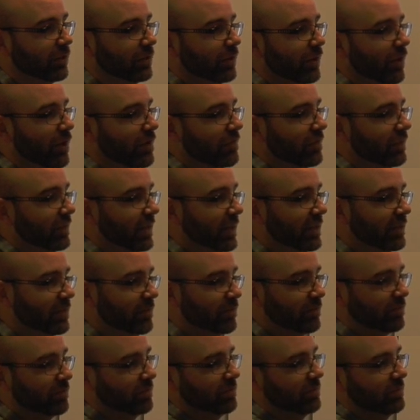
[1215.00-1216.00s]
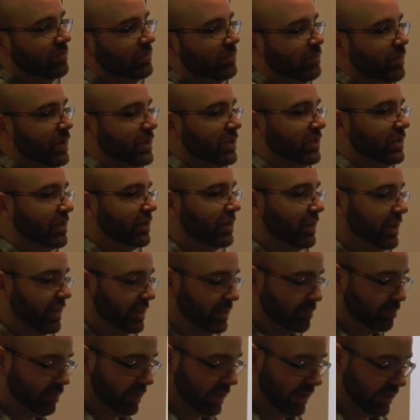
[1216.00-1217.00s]
you overlay them imagine a
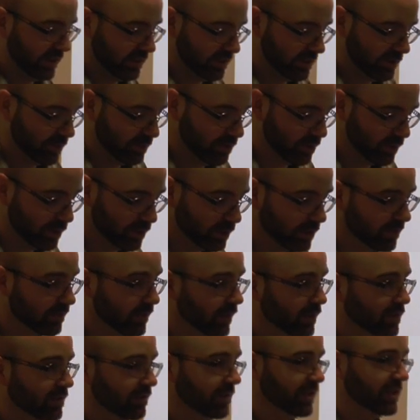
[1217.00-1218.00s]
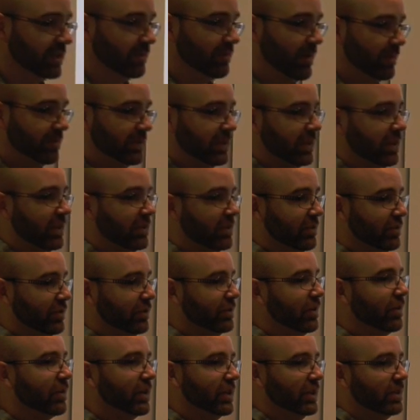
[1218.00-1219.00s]
glass plate, and you put all of those feature maps together and you
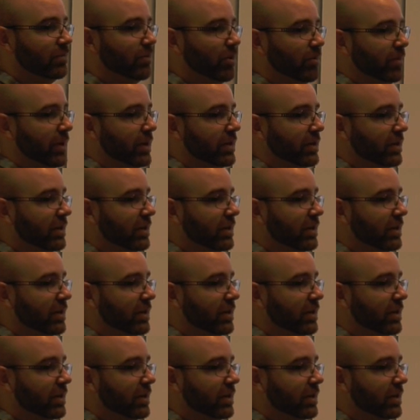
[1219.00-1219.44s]
don't get the pop out